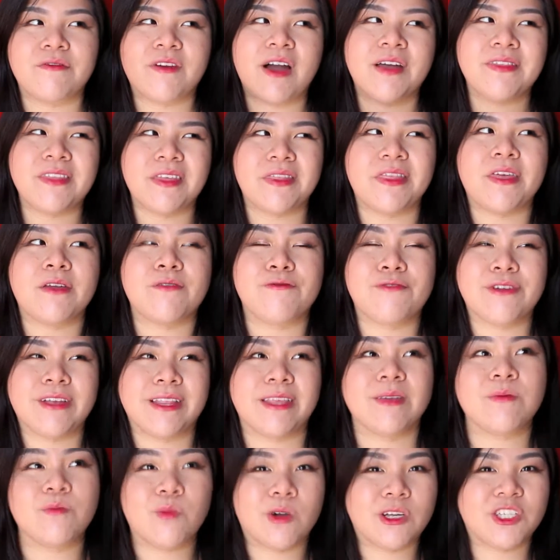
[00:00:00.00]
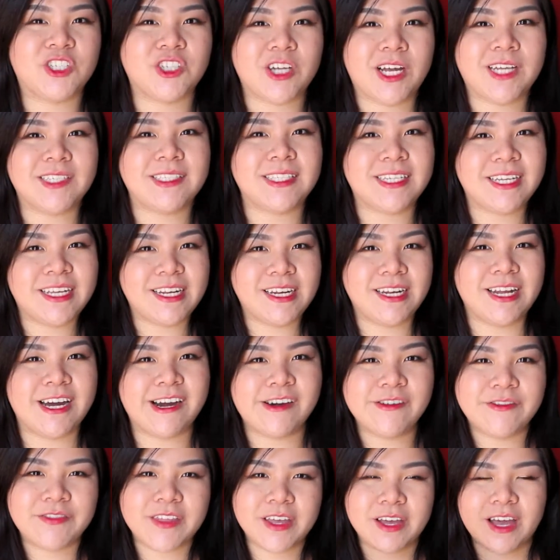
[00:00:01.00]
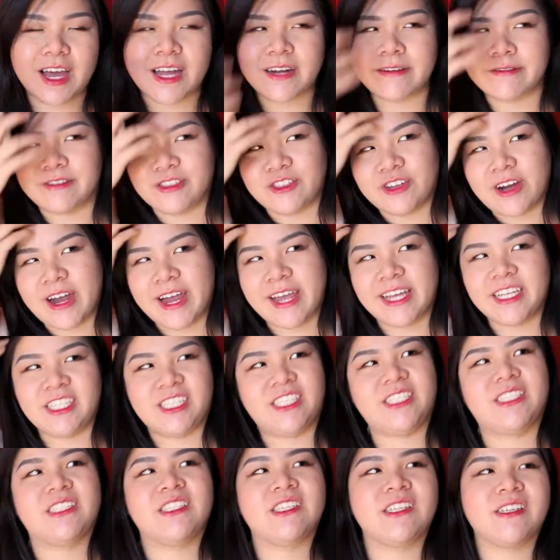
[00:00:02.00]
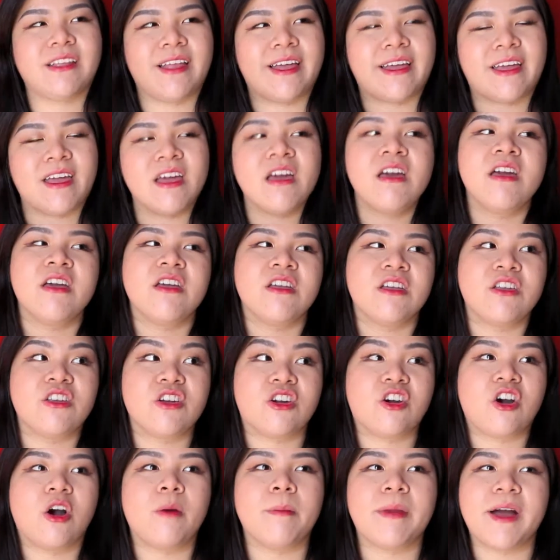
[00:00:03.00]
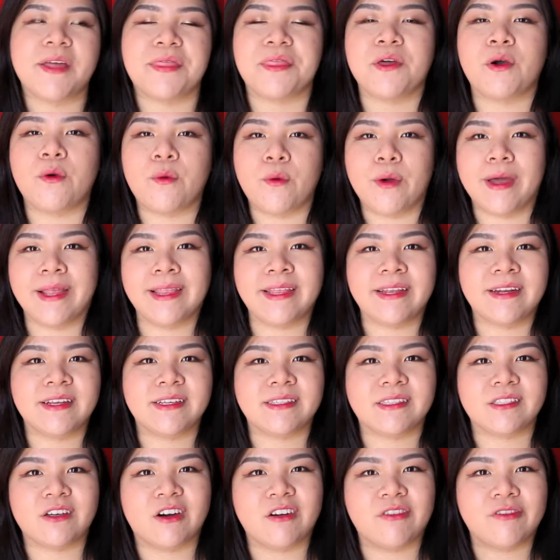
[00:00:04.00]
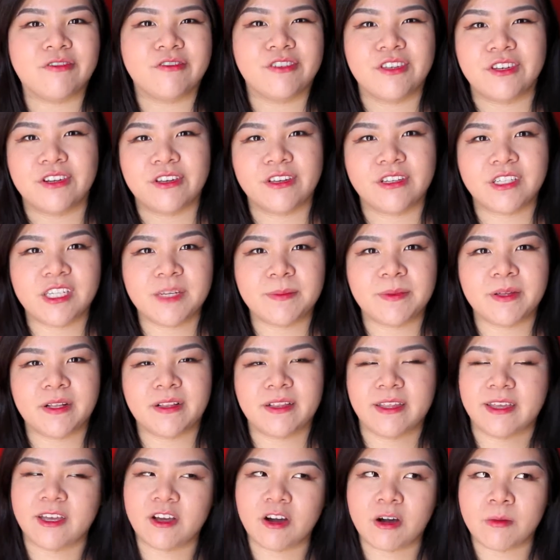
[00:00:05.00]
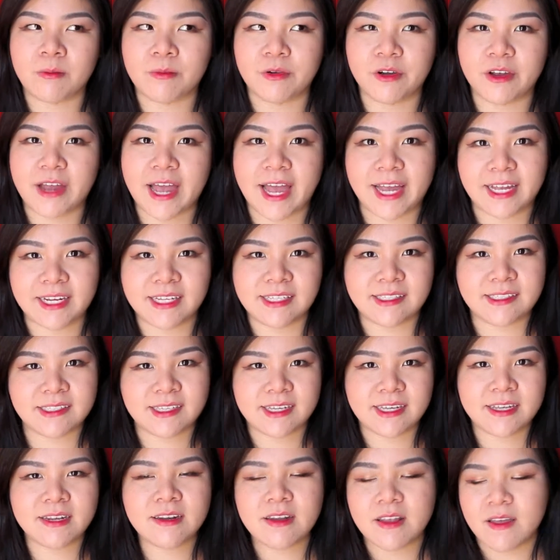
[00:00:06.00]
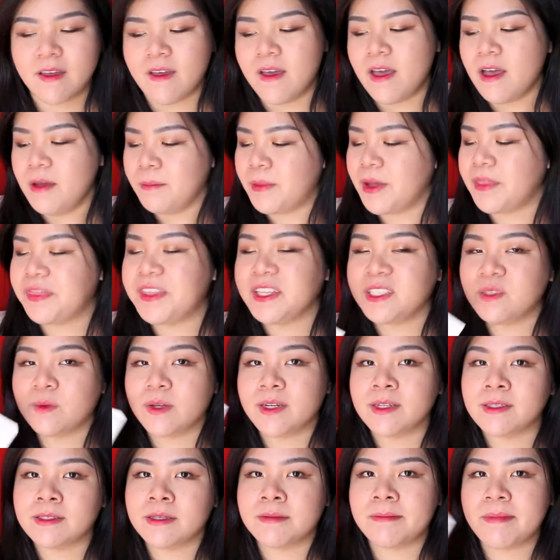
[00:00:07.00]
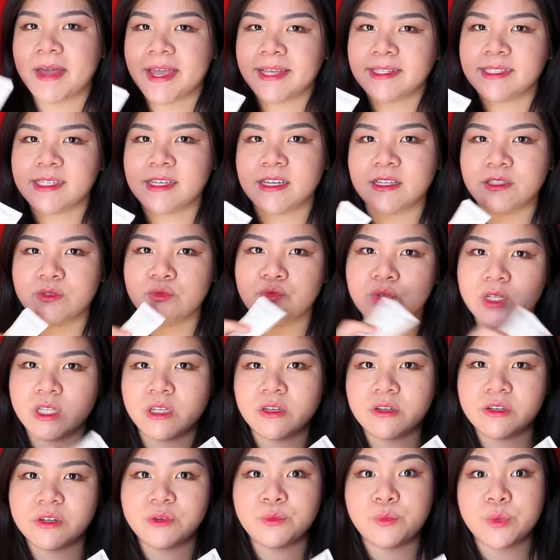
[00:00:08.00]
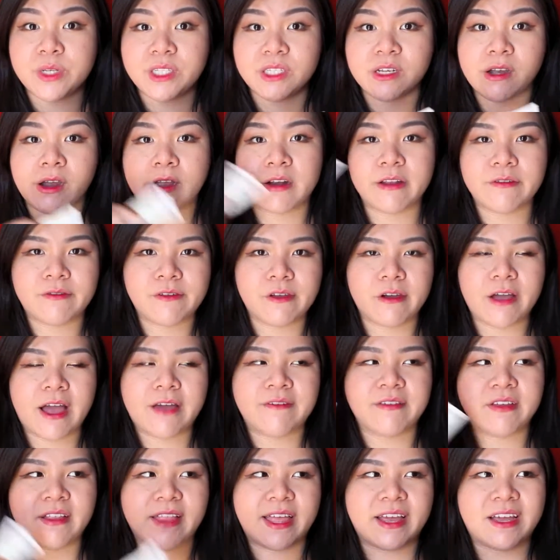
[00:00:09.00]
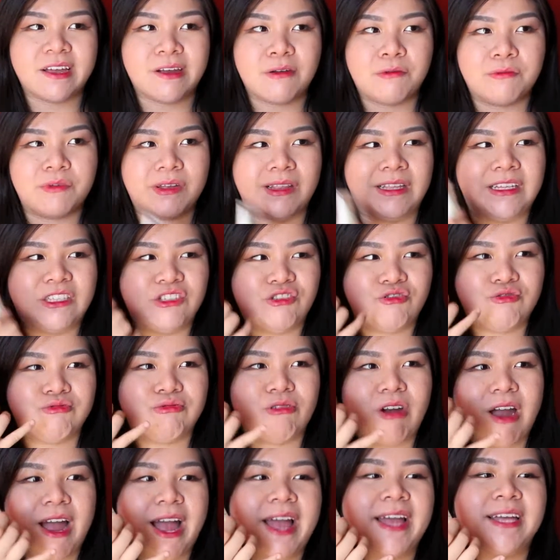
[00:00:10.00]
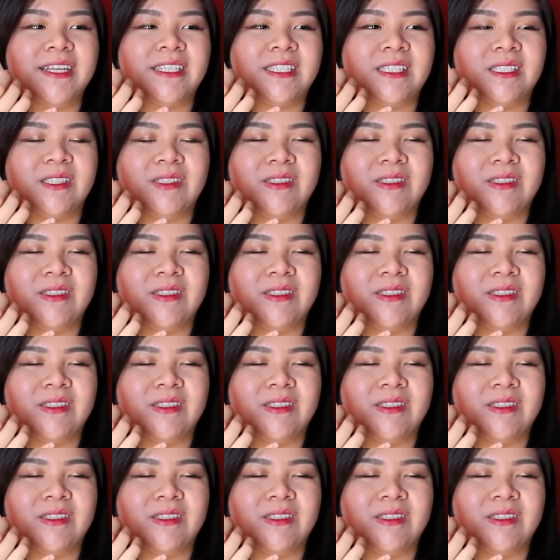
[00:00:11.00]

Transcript: find that they're really moisturizing enough. They're kind of drying just to combat the oiliness of typically combo acne skin. But this one is amazing. It's really good in winter, and if you're having a really dry